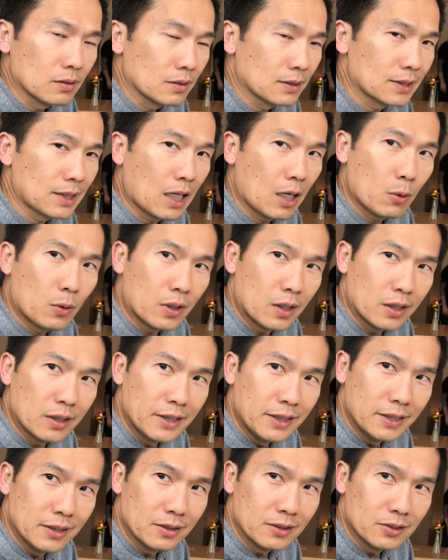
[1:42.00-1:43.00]
sour
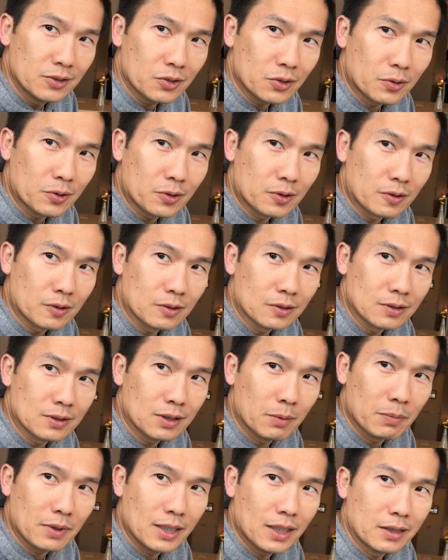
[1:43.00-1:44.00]
onions or
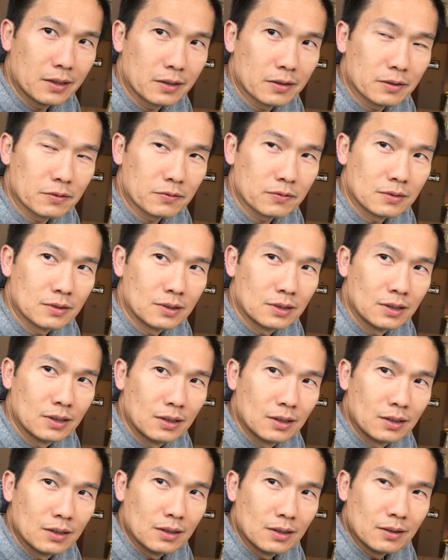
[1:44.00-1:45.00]
some kind of
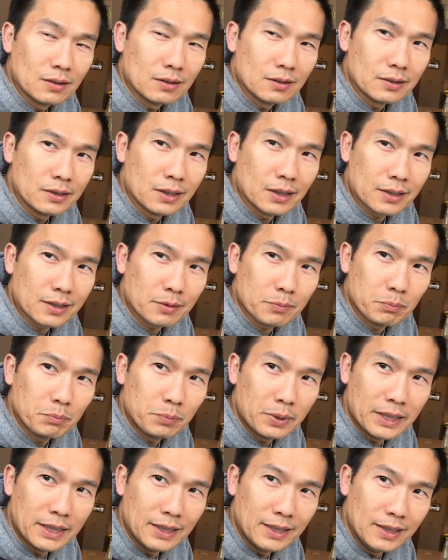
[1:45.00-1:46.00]
like
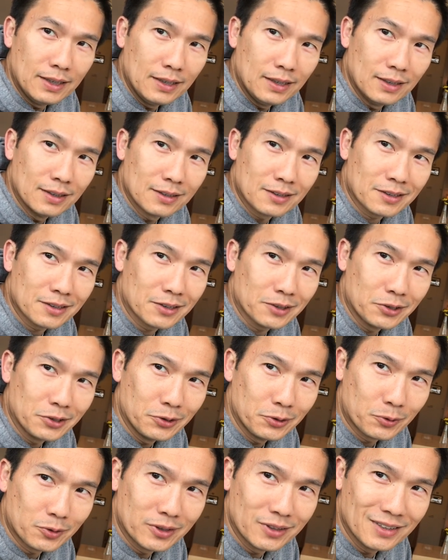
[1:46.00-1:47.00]
pea
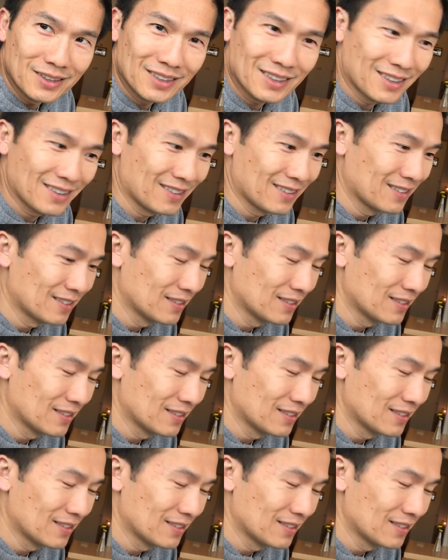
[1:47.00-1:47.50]
urines.